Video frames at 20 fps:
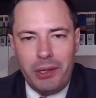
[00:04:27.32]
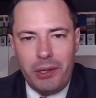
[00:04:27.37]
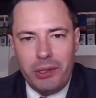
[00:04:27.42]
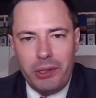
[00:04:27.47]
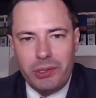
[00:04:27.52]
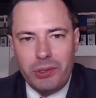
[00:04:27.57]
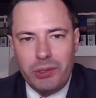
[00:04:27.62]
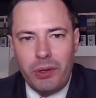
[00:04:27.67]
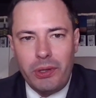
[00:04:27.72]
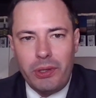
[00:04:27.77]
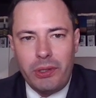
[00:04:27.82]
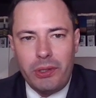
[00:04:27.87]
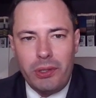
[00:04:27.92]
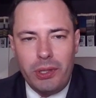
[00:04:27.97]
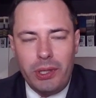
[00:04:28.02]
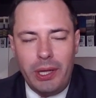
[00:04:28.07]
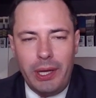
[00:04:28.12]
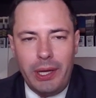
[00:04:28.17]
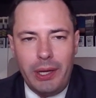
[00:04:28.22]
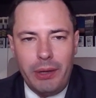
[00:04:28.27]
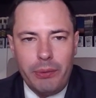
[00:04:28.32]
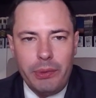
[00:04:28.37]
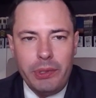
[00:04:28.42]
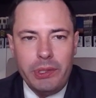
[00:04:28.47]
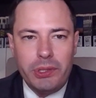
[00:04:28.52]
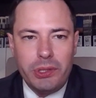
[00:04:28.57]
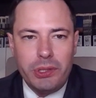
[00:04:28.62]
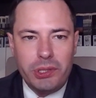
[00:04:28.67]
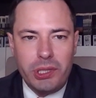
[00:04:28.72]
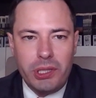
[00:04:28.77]
historical
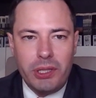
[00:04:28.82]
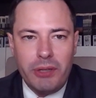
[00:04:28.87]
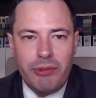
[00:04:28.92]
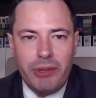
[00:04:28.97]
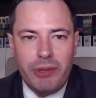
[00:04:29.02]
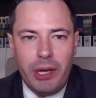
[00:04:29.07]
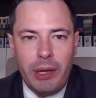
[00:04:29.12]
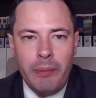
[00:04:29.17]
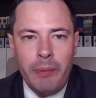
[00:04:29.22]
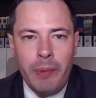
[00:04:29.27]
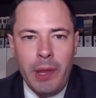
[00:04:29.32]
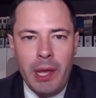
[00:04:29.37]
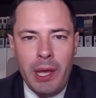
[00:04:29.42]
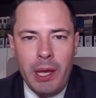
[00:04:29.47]
research that you've done,